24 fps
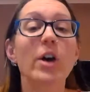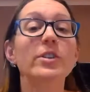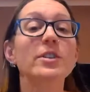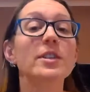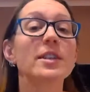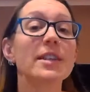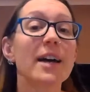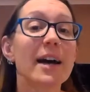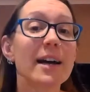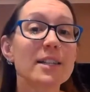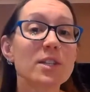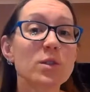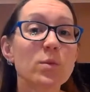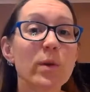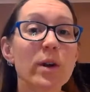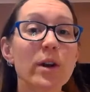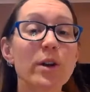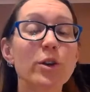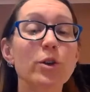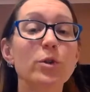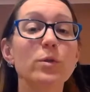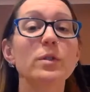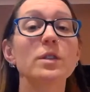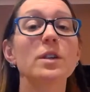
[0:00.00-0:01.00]
So that's
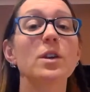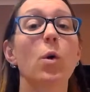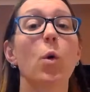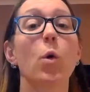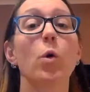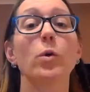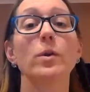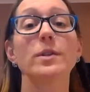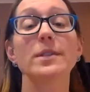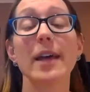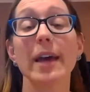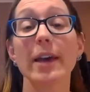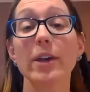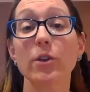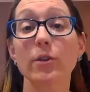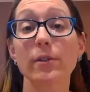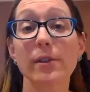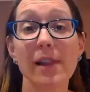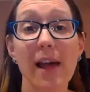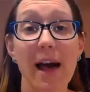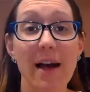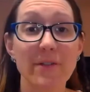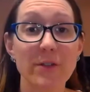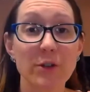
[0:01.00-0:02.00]
where using oils like your
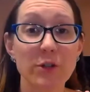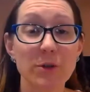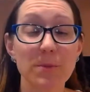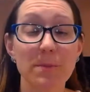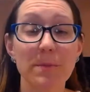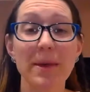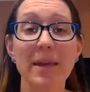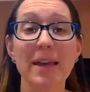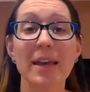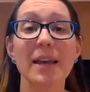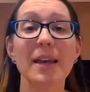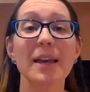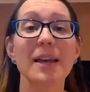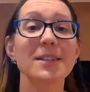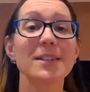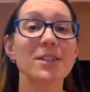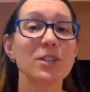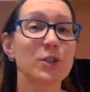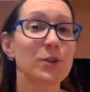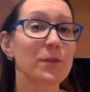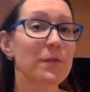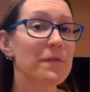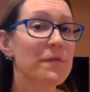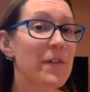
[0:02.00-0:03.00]
lavender
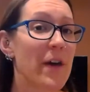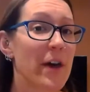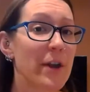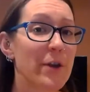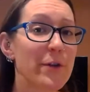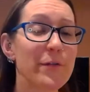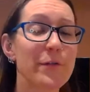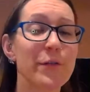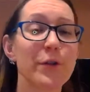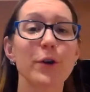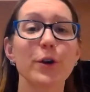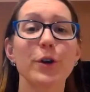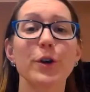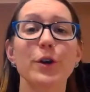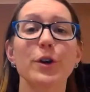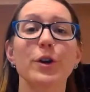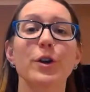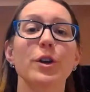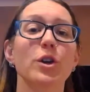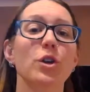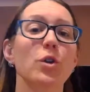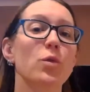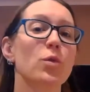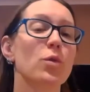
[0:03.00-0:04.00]
peace, your
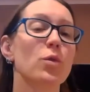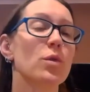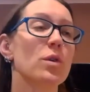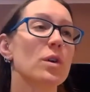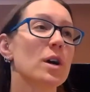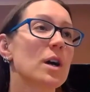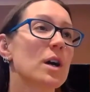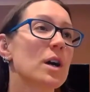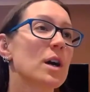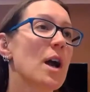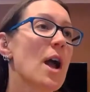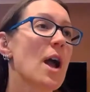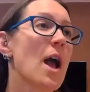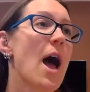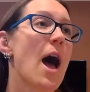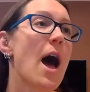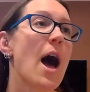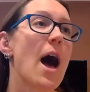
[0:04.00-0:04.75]
vetiver, your